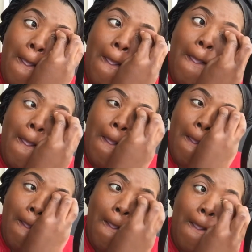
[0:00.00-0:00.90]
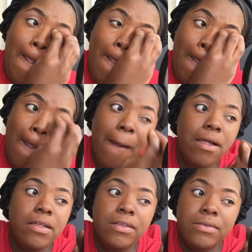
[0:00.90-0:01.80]

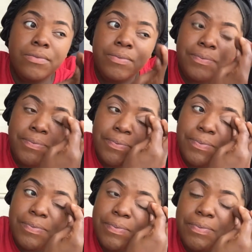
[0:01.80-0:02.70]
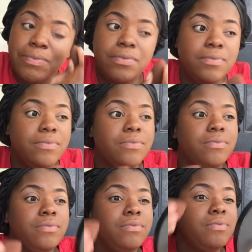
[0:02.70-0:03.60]

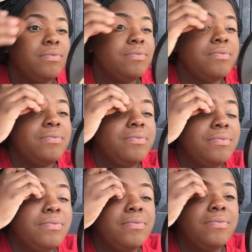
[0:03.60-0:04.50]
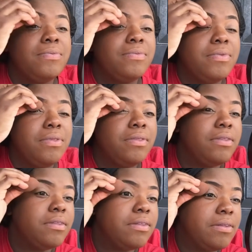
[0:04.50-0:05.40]

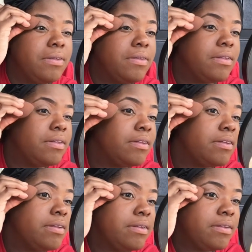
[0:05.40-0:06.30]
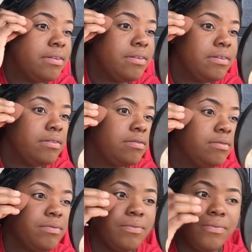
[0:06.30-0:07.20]

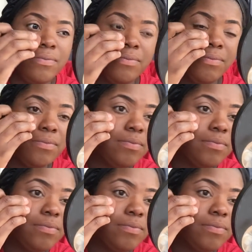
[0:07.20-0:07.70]
(silence)